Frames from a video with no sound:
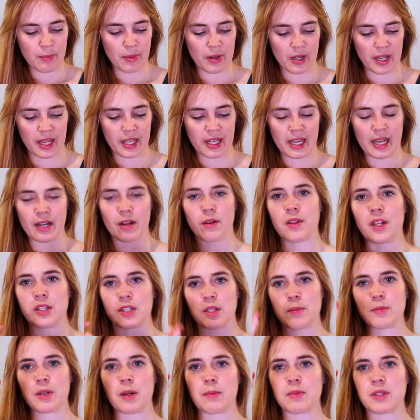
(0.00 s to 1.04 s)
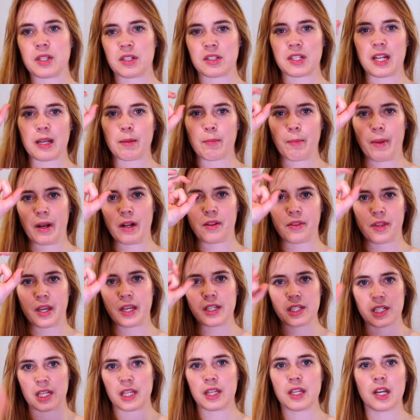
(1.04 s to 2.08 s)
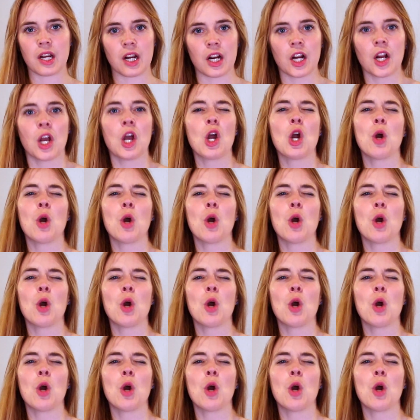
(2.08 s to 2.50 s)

But like I know that sometimes there's like metal things in there,